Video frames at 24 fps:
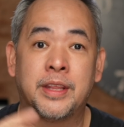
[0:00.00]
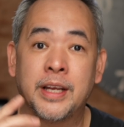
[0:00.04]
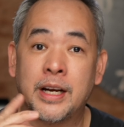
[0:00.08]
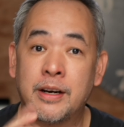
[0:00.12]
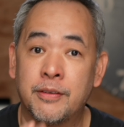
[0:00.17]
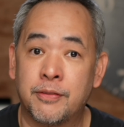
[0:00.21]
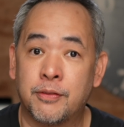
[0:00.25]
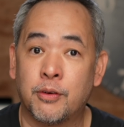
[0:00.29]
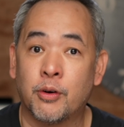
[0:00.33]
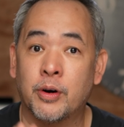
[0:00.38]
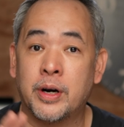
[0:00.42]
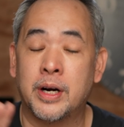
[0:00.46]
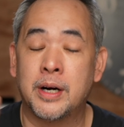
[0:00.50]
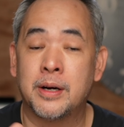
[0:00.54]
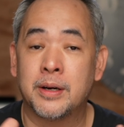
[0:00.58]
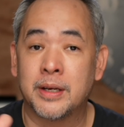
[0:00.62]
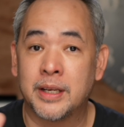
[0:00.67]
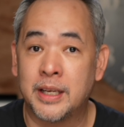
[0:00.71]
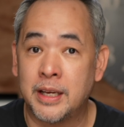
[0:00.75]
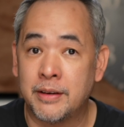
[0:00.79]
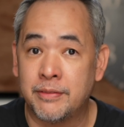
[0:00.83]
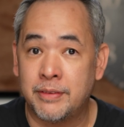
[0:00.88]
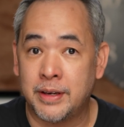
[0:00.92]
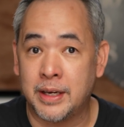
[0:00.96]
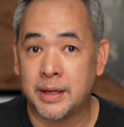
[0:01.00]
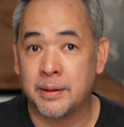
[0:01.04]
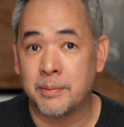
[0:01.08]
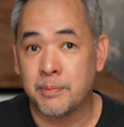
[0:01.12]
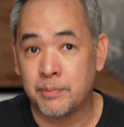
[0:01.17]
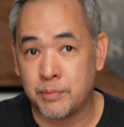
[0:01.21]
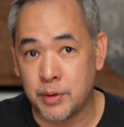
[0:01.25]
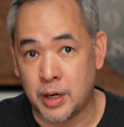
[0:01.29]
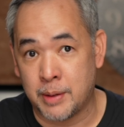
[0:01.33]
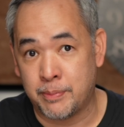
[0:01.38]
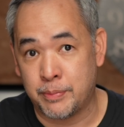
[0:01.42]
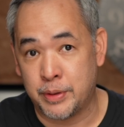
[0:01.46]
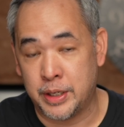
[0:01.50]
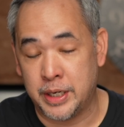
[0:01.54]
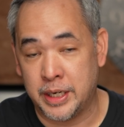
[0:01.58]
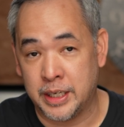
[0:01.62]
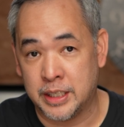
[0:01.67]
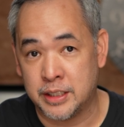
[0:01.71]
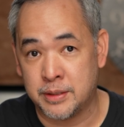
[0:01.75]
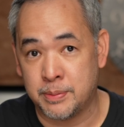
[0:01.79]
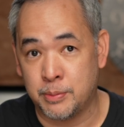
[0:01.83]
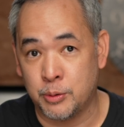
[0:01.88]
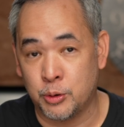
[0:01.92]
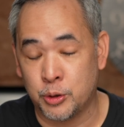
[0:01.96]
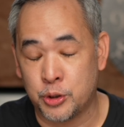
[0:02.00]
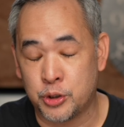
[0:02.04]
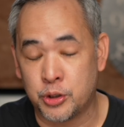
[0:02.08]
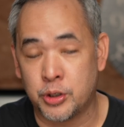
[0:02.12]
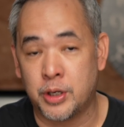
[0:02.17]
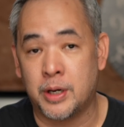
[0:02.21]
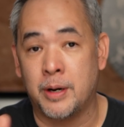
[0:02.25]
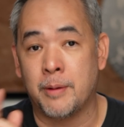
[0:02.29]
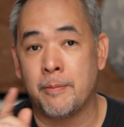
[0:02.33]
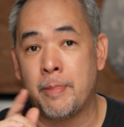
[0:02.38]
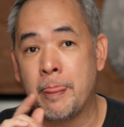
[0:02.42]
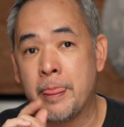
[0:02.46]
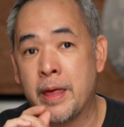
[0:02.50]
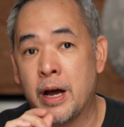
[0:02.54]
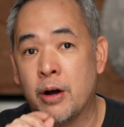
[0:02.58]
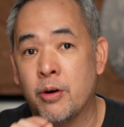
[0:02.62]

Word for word: therefore giving proper exposure.